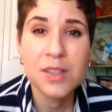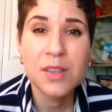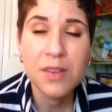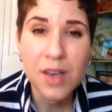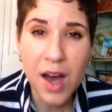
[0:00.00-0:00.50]

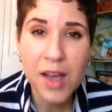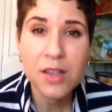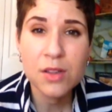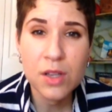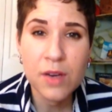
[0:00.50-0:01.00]
you
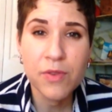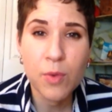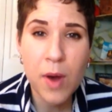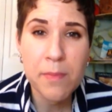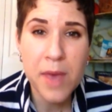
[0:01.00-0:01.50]
gotta look for
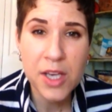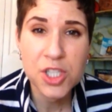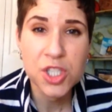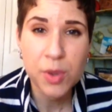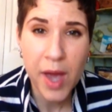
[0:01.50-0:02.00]
what
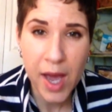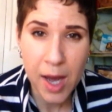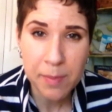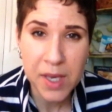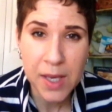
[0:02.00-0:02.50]
makes you
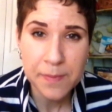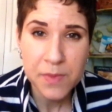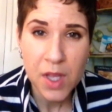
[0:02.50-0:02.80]
happy.